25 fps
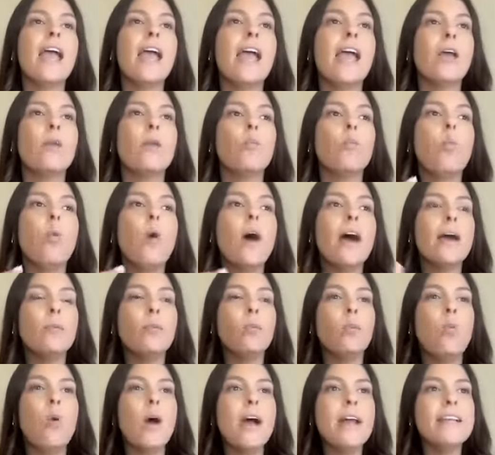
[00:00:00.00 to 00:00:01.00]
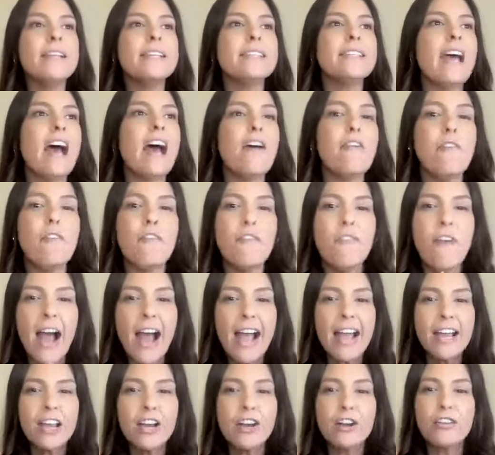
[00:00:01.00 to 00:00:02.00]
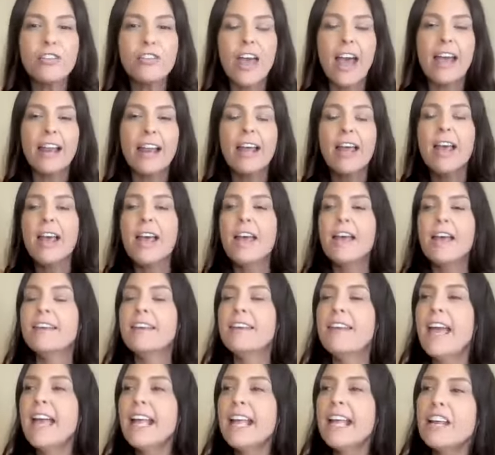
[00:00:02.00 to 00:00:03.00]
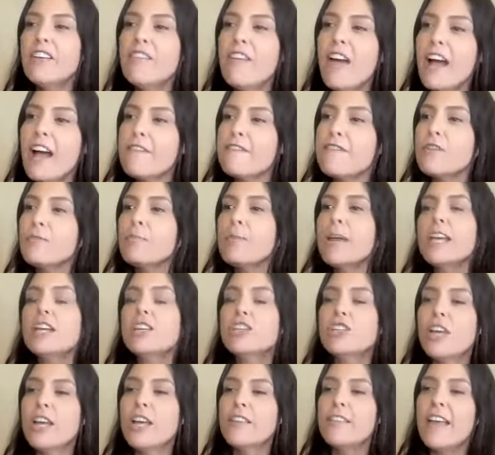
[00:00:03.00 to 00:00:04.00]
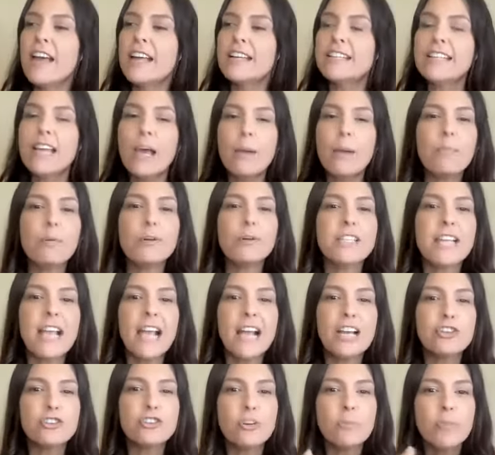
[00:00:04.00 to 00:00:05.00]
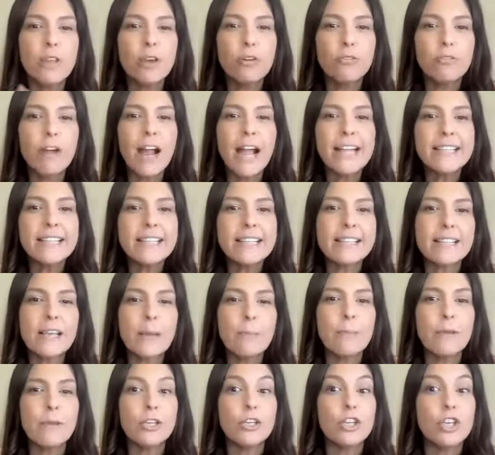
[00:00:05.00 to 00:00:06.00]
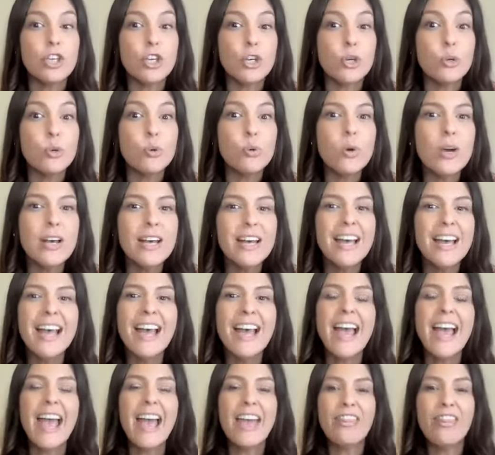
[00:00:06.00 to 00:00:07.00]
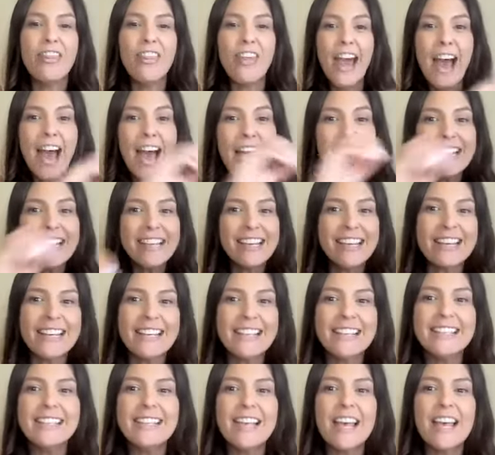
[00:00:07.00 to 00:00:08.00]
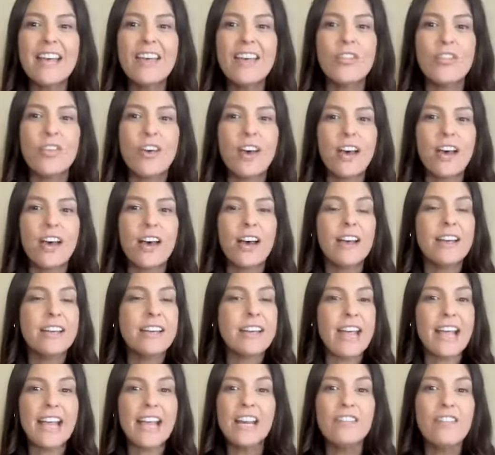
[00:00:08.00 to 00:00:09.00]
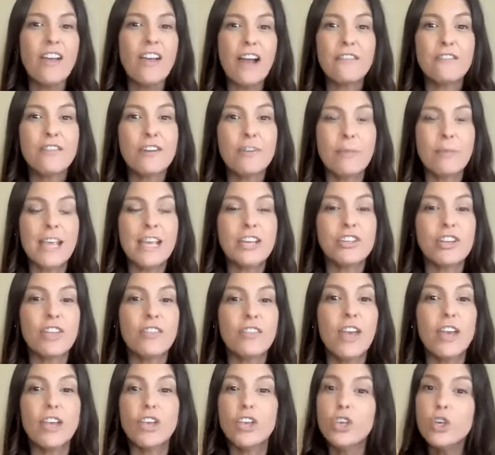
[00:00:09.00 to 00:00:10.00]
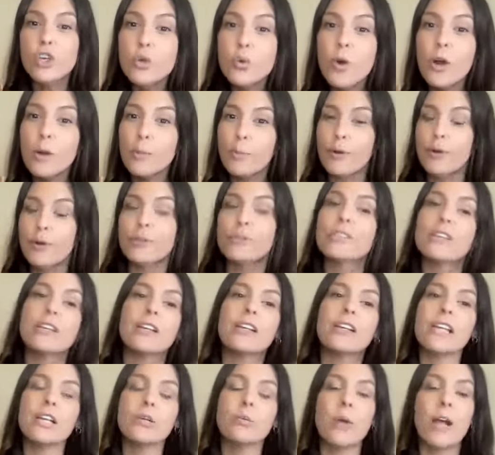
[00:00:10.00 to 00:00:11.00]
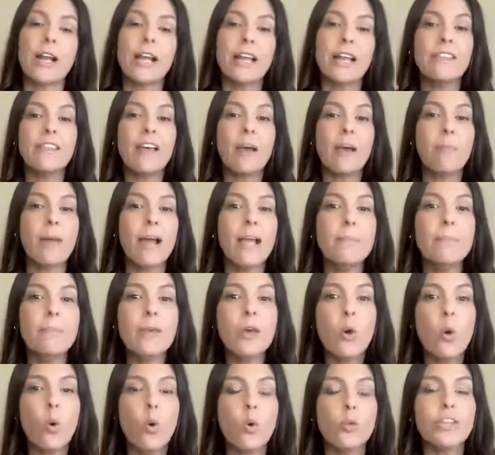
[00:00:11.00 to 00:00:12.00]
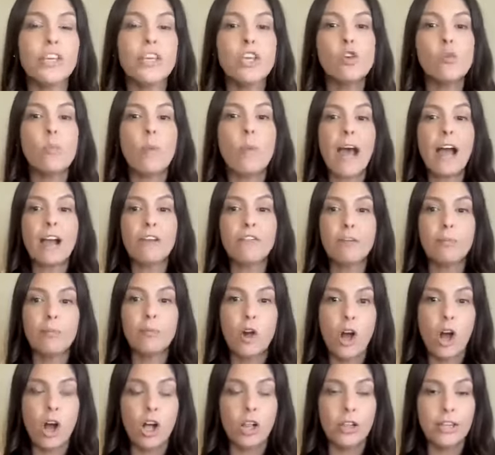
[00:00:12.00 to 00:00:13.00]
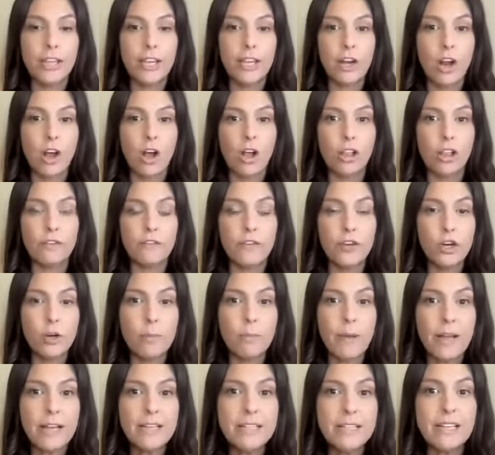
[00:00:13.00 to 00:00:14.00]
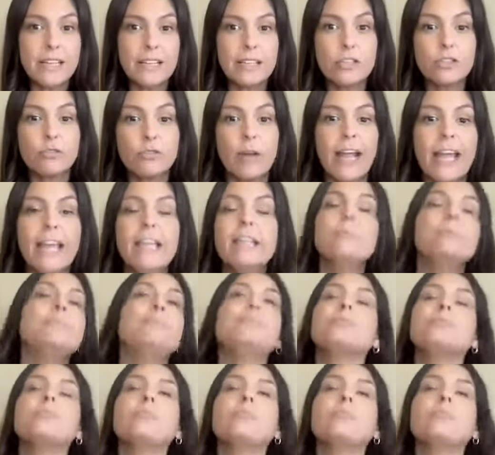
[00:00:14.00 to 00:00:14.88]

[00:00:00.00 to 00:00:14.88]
And what, what is that fire, that negative affirmation, that temper tantrum that rises up in you? And that is the negative affirmation that you are personally running that might be holding you back from calling in all of your abundance, right?